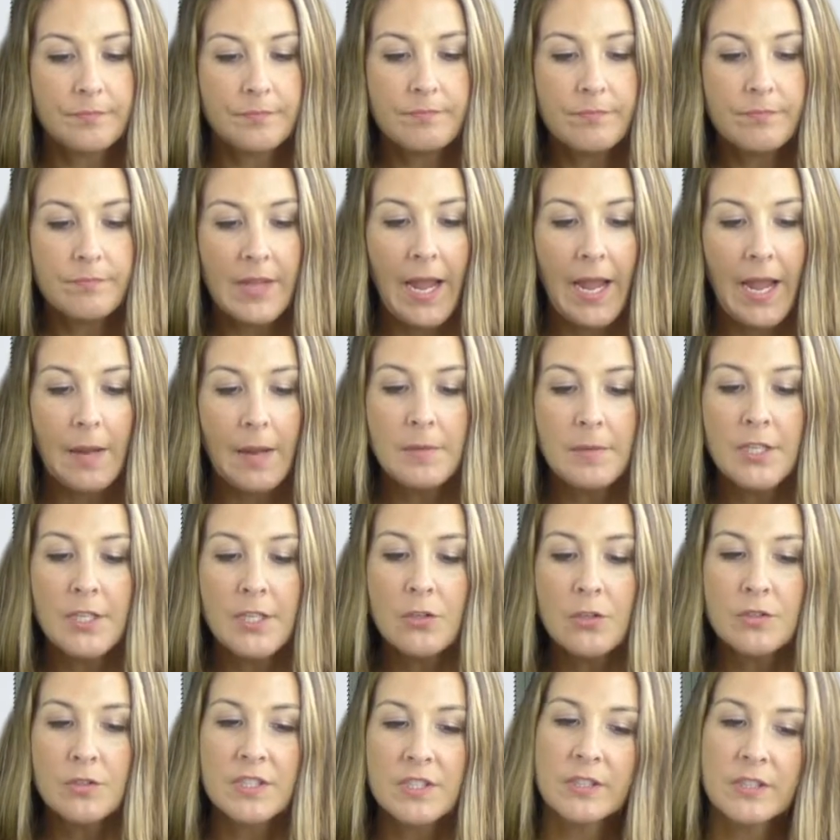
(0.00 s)
I'm going to
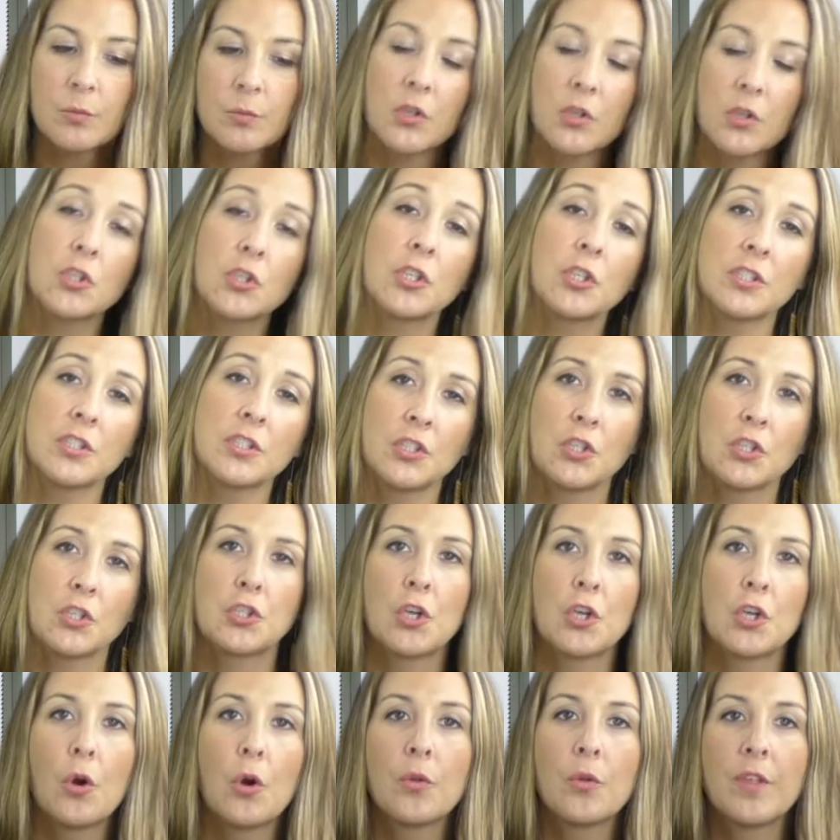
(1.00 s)
use this one just to
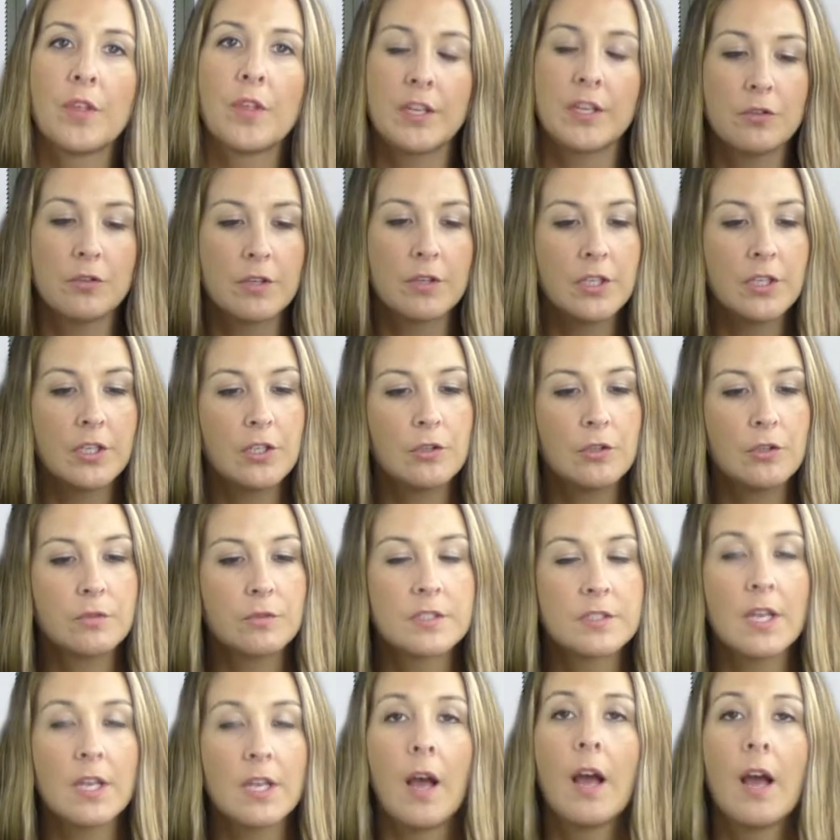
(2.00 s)
show that you can use
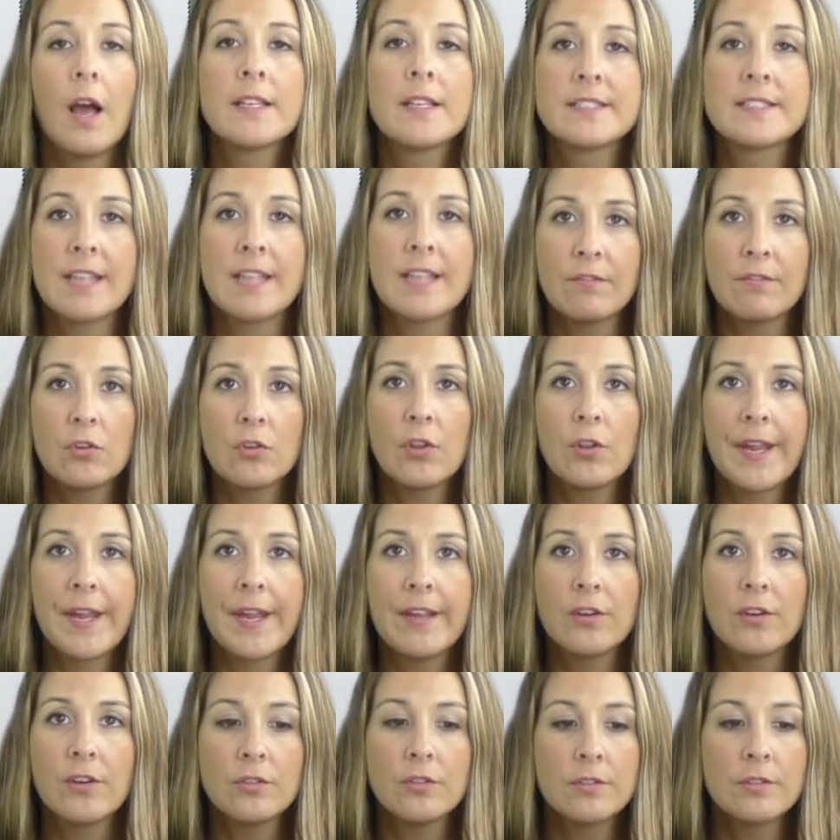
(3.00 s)
several
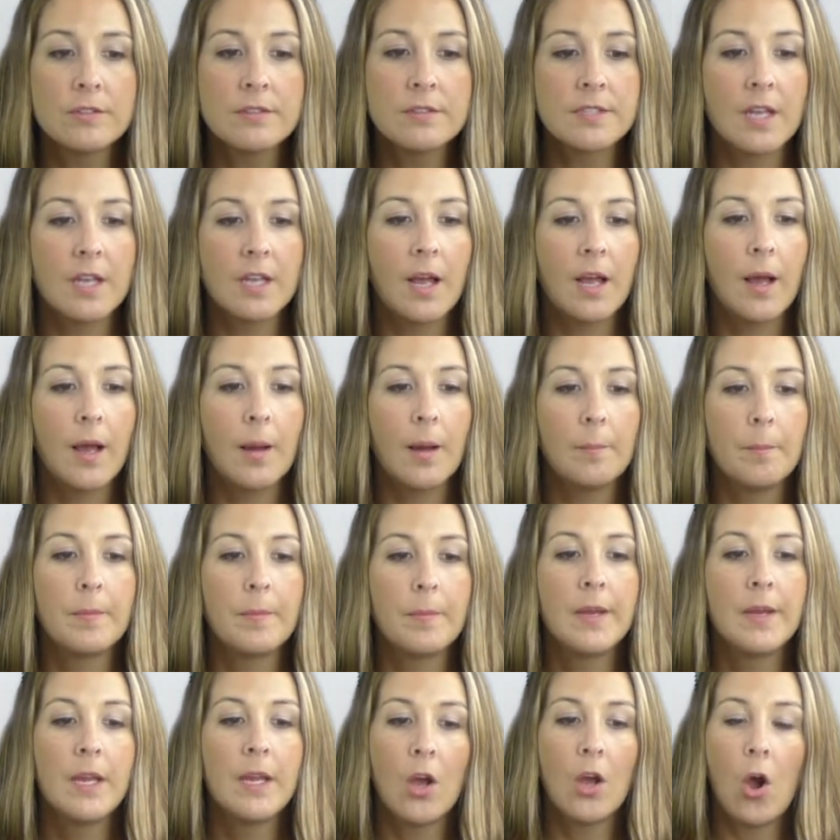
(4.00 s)
angles
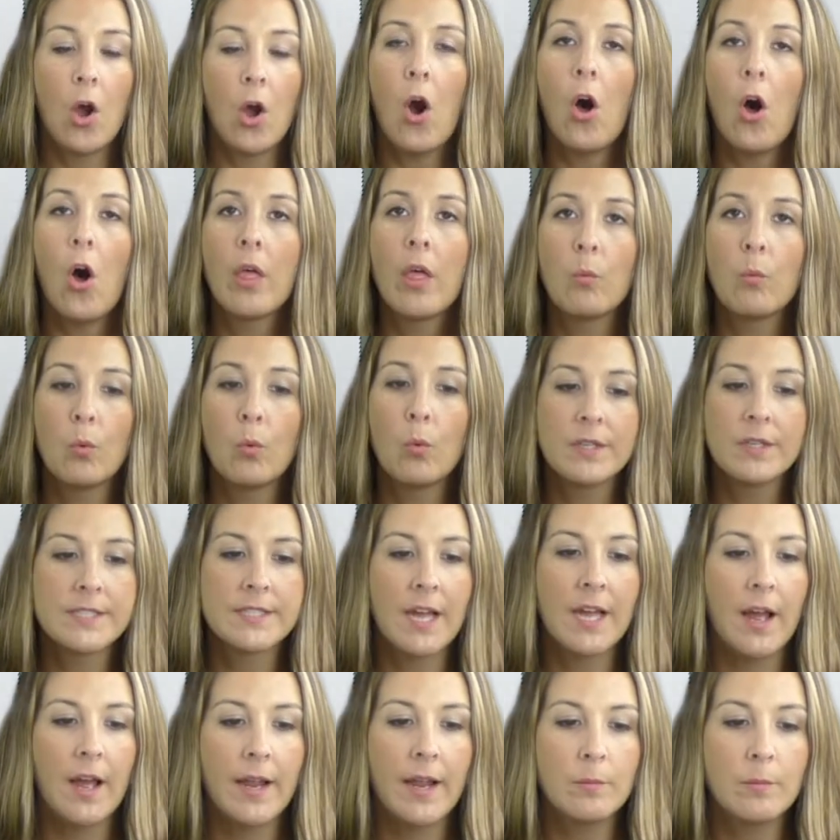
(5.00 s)
all at one
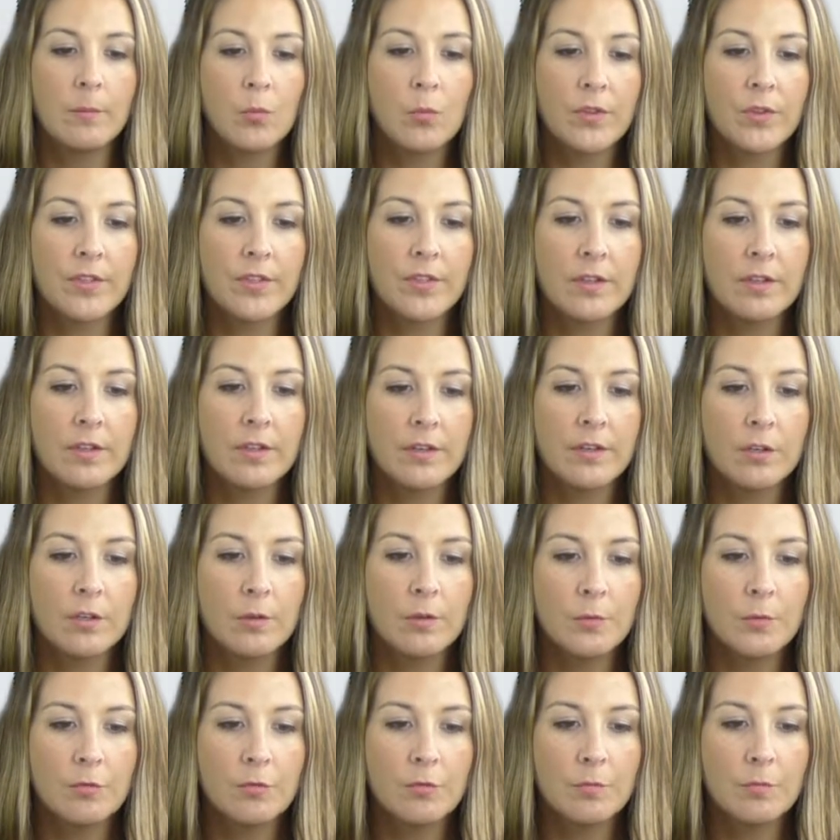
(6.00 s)
time with the clinical
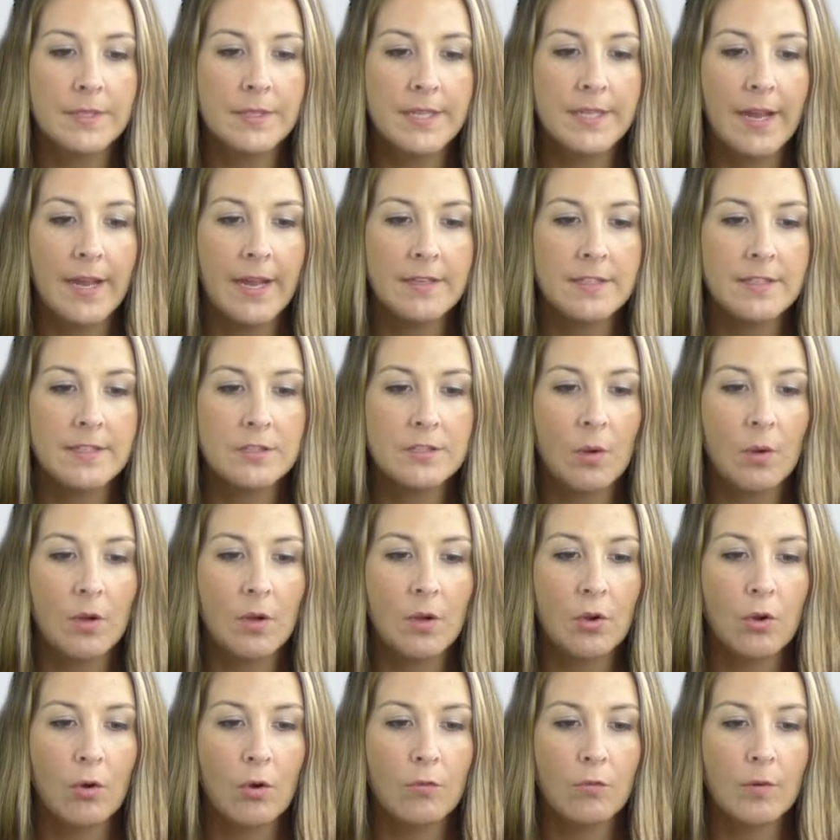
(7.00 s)
movement data. So I'll
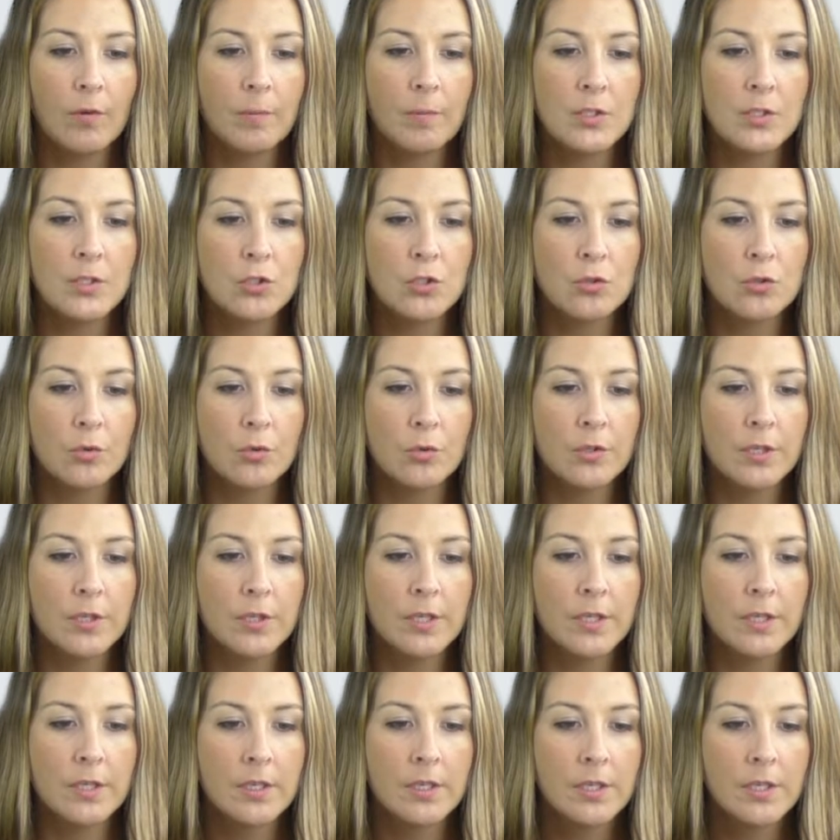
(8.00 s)
go from his
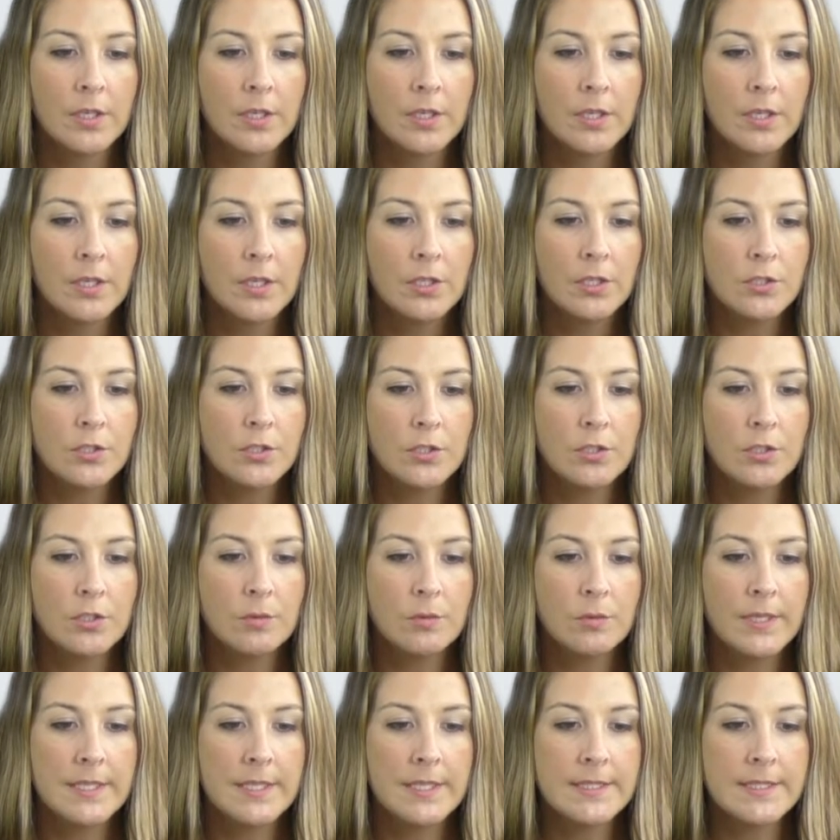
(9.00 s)
shoulder to
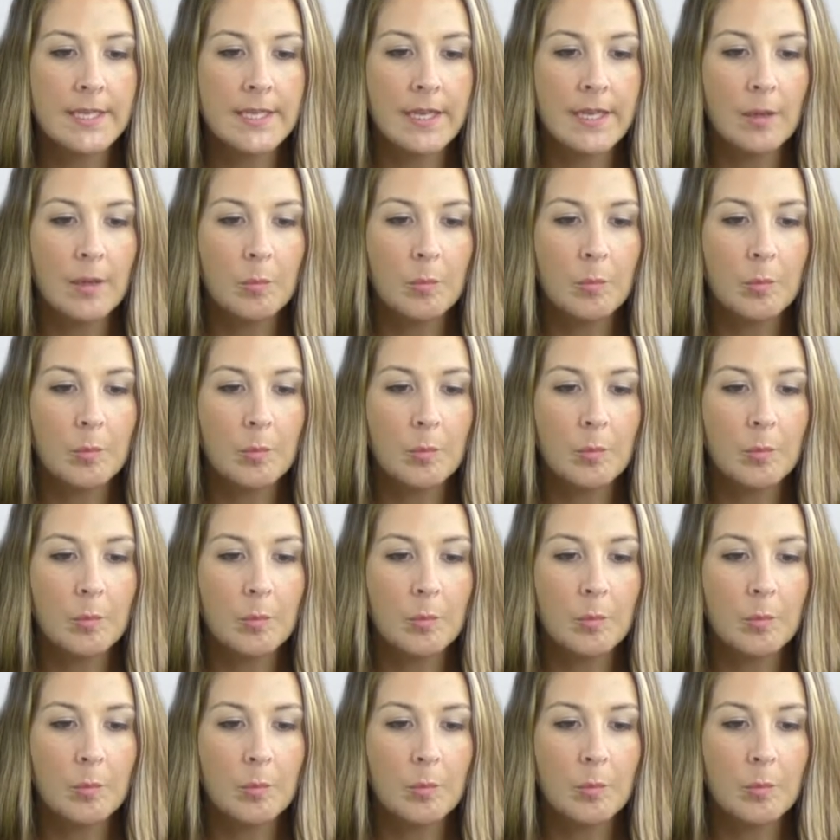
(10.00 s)
his hip